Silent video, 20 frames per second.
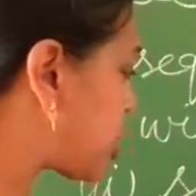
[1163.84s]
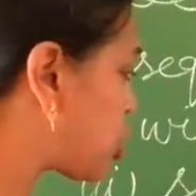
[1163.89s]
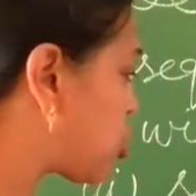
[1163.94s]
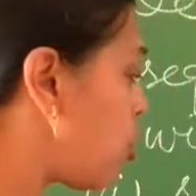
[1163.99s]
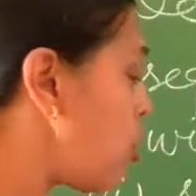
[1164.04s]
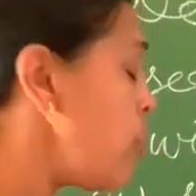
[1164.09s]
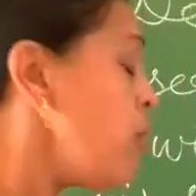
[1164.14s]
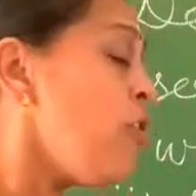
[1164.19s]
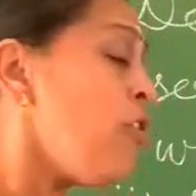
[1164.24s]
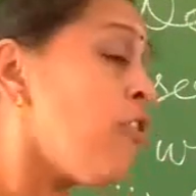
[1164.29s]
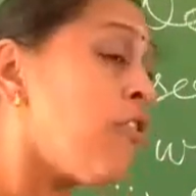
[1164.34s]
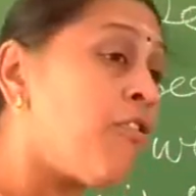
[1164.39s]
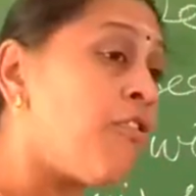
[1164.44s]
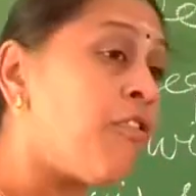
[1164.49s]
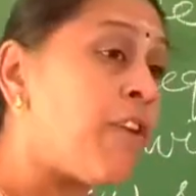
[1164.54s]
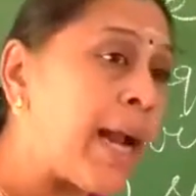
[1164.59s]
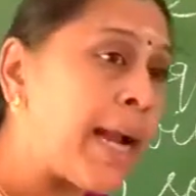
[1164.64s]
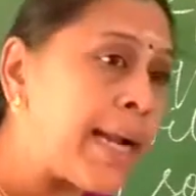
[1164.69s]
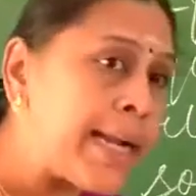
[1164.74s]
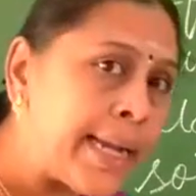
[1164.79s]
to
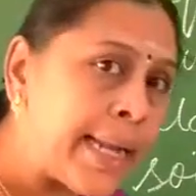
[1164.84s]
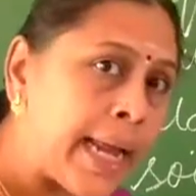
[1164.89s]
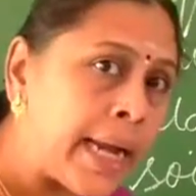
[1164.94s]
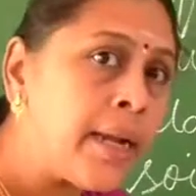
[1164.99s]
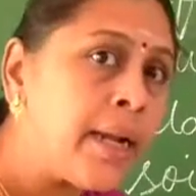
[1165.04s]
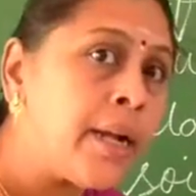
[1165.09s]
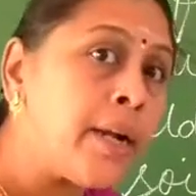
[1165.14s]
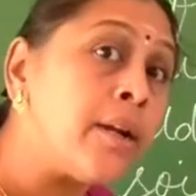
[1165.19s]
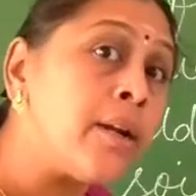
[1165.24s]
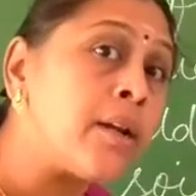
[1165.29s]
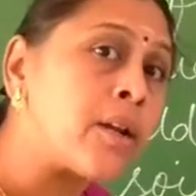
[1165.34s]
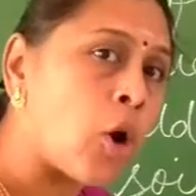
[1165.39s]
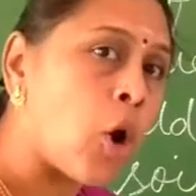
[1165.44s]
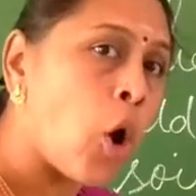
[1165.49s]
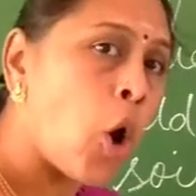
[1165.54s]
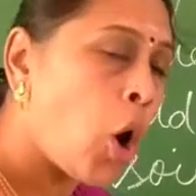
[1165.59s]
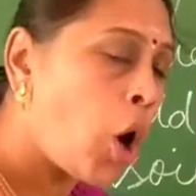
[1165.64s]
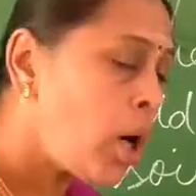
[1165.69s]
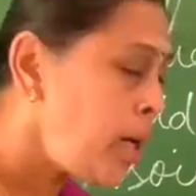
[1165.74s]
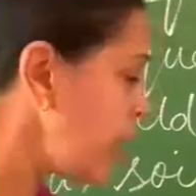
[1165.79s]
flood and
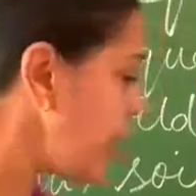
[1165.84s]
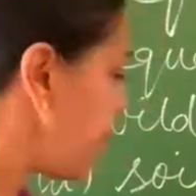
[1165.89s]
drought